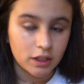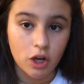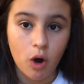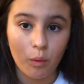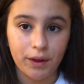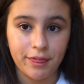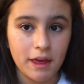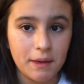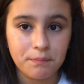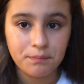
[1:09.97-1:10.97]
go with
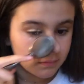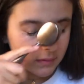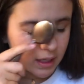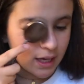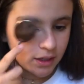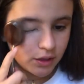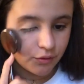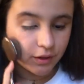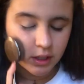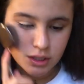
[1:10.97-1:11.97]
it. Yeah,
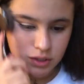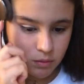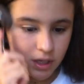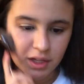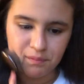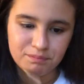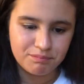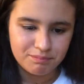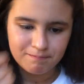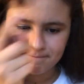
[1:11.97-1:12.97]
you really just want to
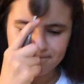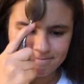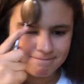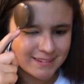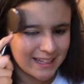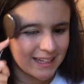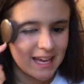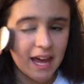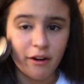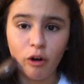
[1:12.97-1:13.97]

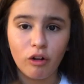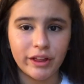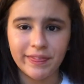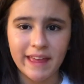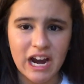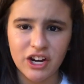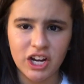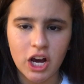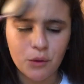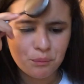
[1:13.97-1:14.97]
get it all in there,
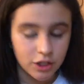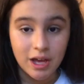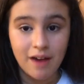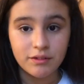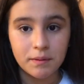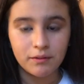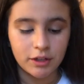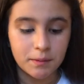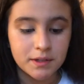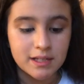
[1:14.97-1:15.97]
you know? You have to be
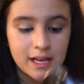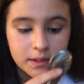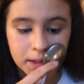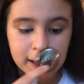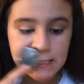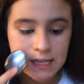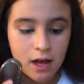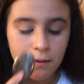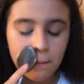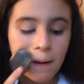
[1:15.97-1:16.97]
really precise with this
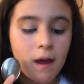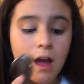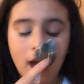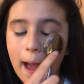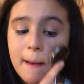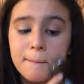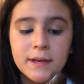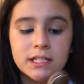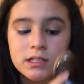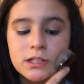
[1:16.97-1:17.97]
though, and
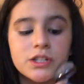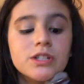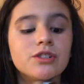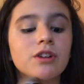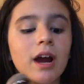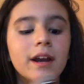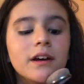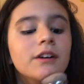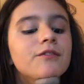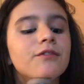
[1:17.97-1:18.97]
basically just try
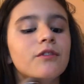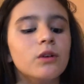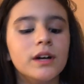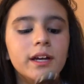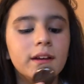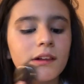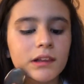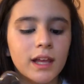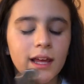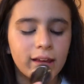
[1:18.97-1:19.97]
to avoid
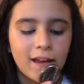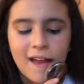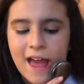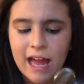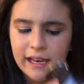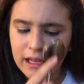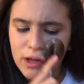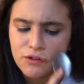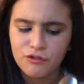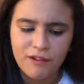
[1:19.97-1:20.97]
like
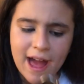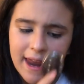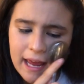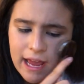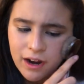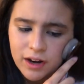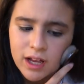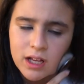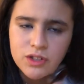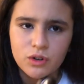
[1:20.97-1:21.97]
any red
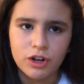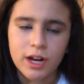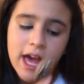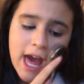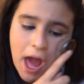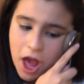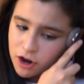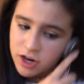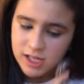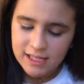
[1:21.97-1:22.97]
areas or
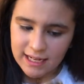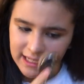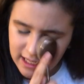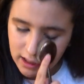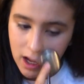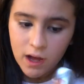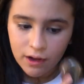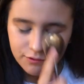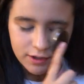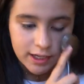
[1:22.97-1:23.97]
areas that need
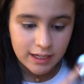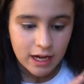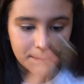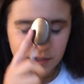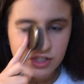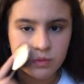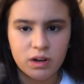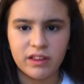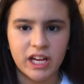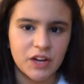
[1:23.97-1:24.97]
covering up. You just
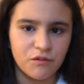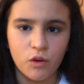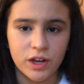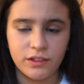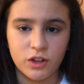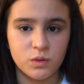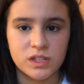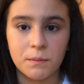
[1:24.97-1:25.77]
want to like avoid those